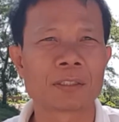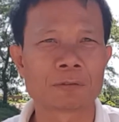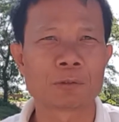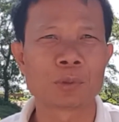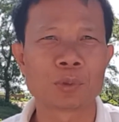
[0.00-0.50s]
the
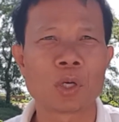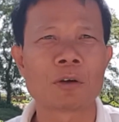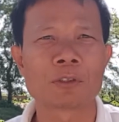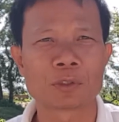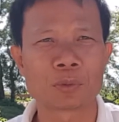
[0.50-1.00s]
food to
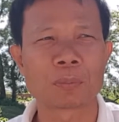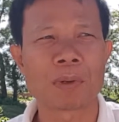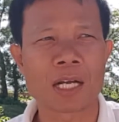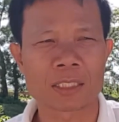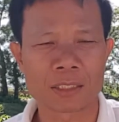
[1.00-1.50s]
offer to the
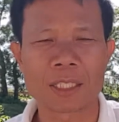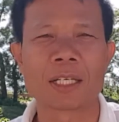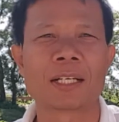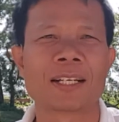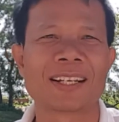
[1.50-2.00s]
monks here.